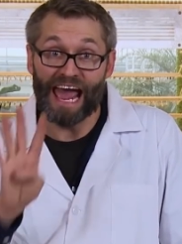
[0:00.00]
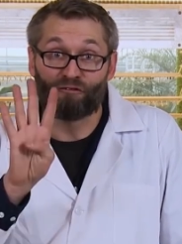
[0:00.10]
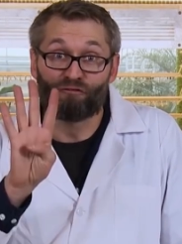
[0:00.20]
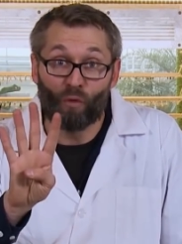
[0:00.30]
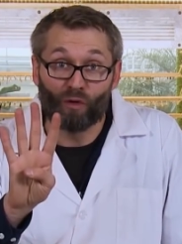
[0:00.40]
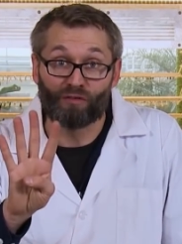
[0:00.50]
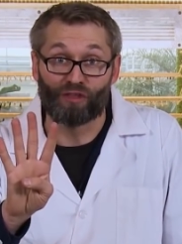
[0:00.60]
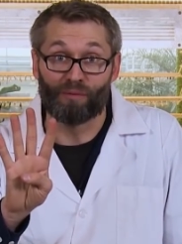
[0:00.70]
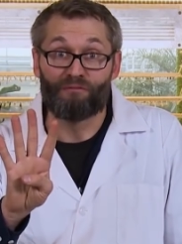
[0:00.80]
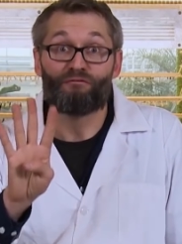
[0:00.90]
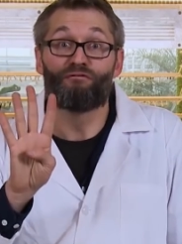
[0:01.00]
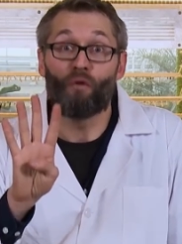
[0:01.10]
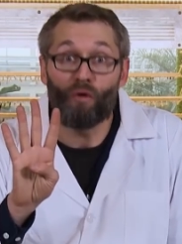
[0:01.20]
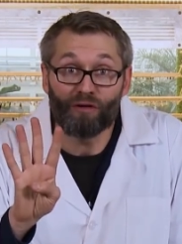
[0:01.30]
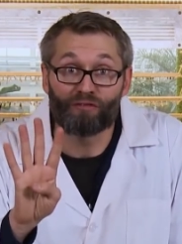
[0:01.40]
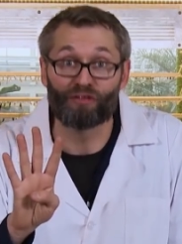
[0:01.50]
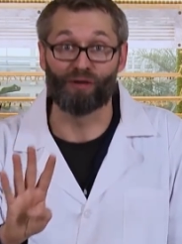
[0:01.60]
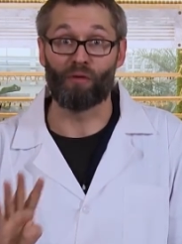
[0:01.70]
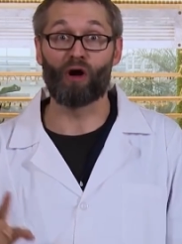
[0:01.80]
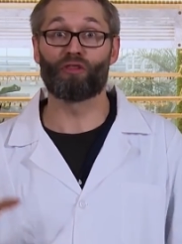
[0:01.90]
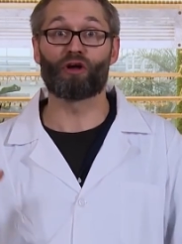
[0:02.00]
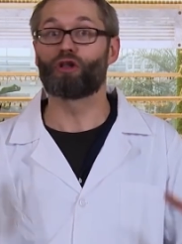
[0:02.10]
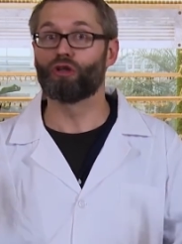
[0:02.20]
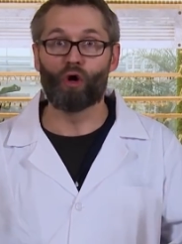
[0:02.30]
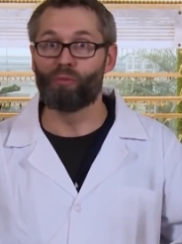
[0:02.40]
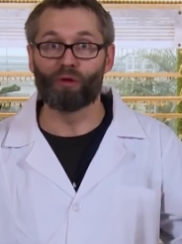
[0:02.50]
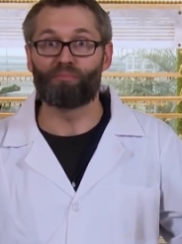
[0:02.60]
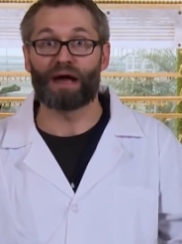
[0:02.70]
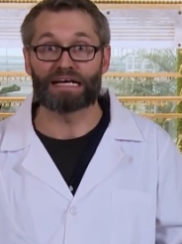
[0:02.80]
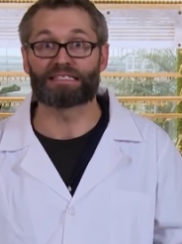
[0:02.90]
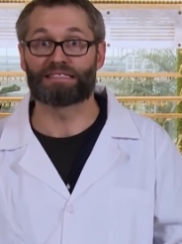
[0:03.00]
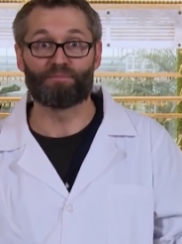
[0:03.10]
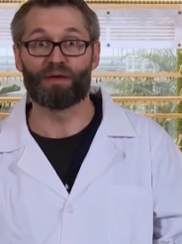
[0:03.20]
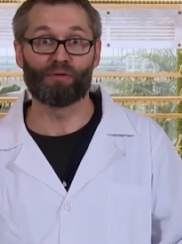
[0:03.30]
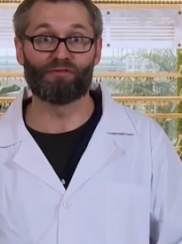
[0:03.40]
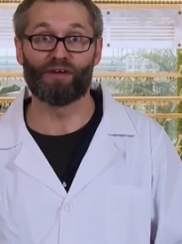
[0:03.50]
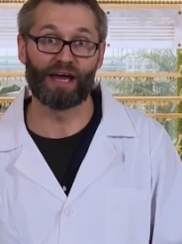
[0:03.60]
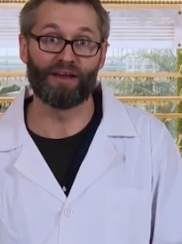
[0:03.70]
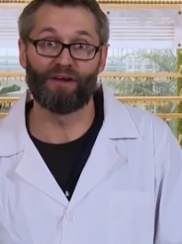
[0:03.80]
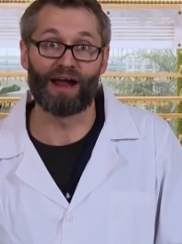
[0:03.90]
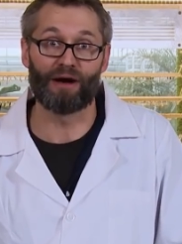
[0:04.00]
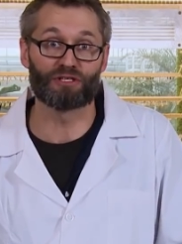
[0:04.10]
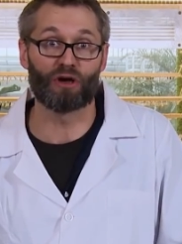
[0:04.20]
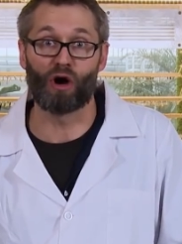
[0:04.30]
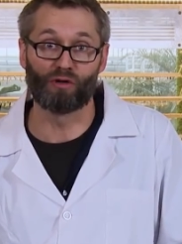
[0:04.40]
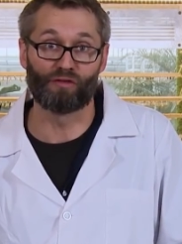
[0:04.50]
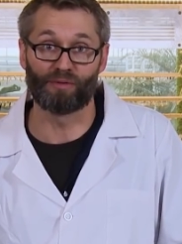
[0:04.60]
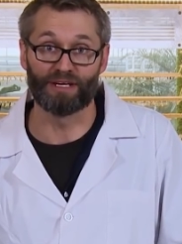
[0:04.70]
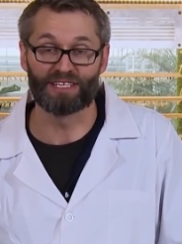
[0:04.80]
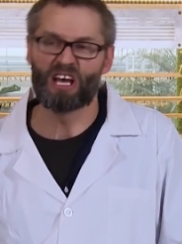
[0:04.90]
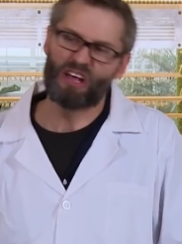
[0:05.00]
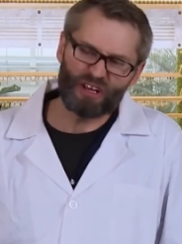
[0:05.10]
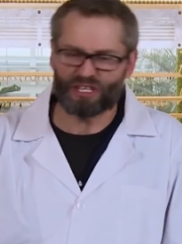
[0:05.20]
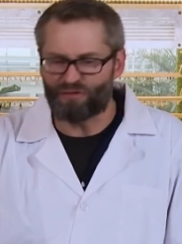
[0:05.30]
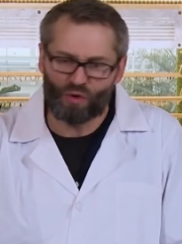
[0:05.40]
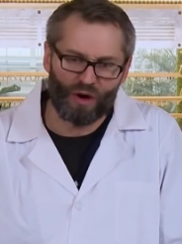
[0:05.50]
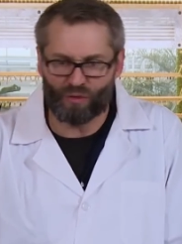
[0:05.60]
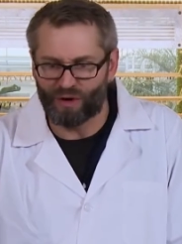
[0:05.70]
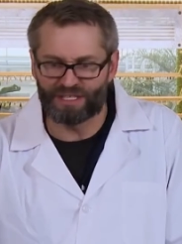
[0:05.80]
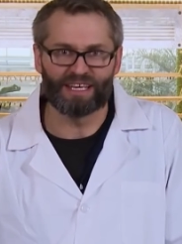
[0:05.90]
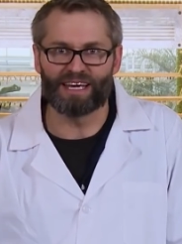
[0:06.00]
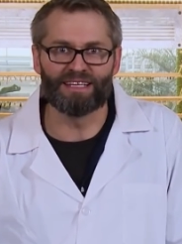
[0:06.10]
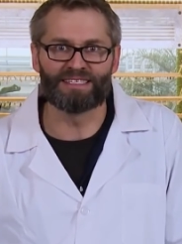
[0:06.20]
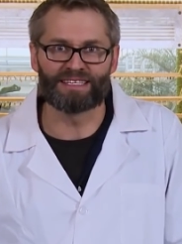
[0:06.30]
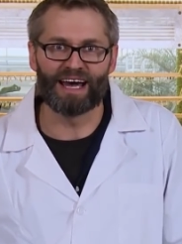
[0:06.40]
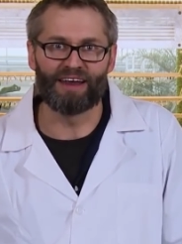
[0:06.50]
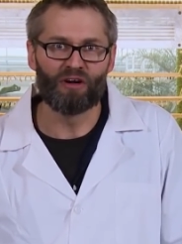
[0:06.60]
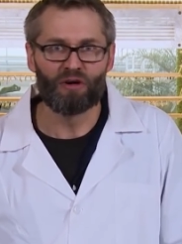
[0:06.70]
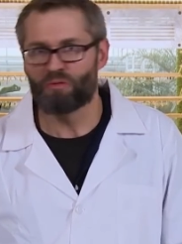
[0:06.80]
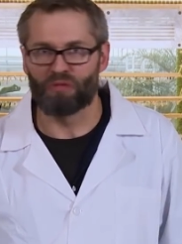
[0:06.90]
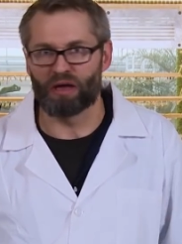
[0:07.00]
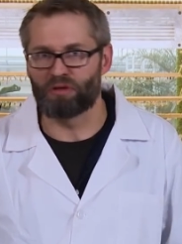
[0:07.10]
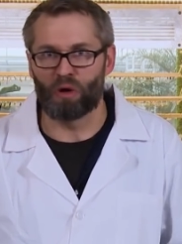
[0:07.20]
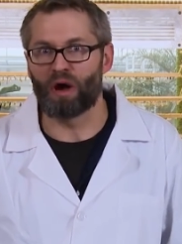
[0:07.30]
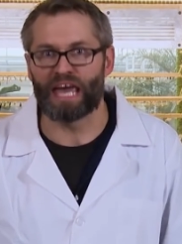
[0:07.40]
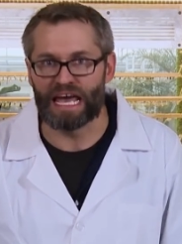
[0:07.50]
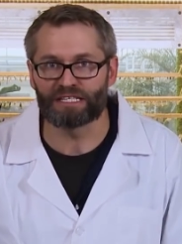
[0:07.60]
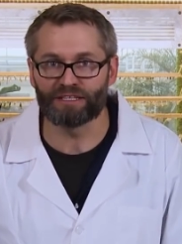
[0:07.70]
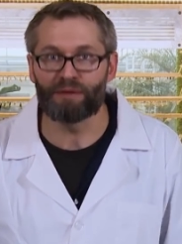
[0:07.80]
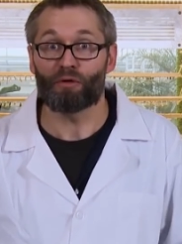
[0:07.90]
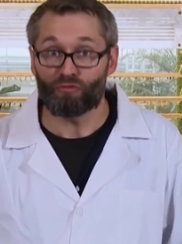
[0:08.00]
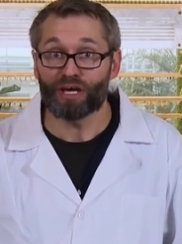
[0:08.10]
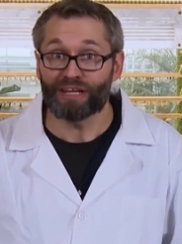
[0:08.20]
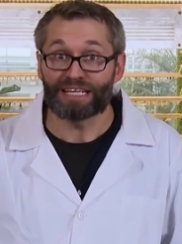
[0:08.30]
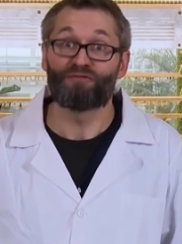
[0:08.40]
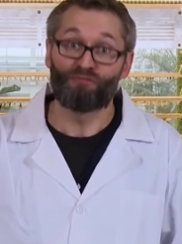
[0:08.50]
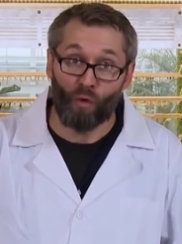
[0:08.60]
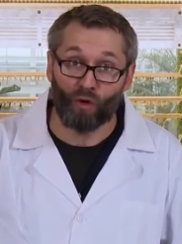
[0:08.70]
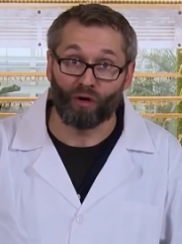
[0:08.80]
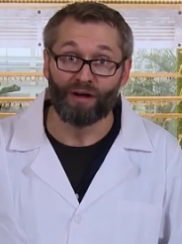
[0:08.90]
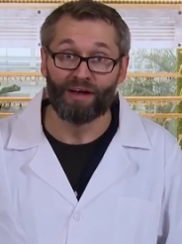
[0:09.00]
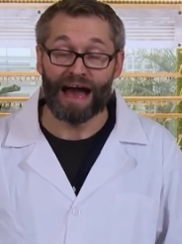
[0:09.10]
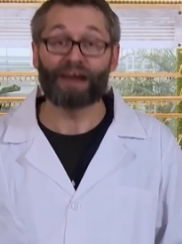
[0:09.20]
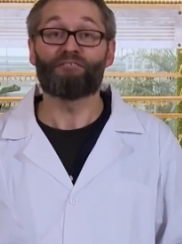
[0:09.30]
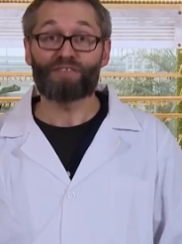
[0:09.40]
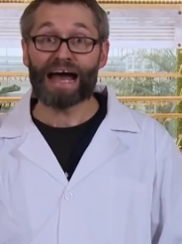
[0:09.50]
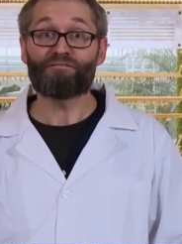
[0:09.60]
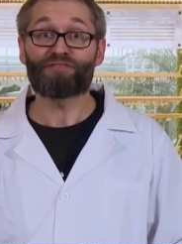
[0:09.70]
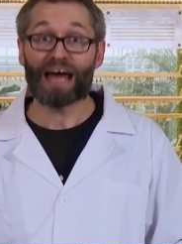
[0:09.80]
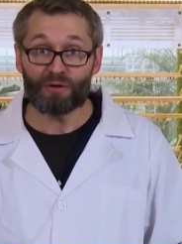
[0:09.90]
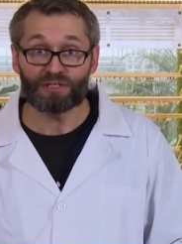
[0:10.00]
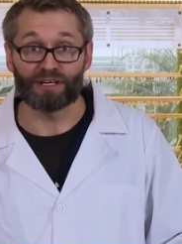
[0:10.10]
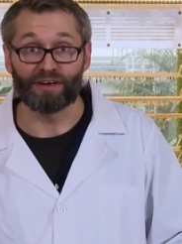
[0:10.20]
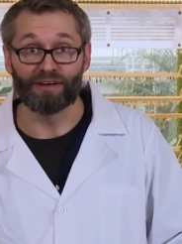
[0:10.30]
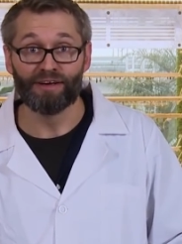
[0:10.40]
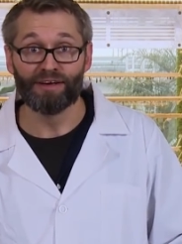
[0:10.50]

And four of them are the global pests that people find in their houses all over the place. There's a few other ones that get inside, like, you know, occasionally, but really it's four out of 5,000.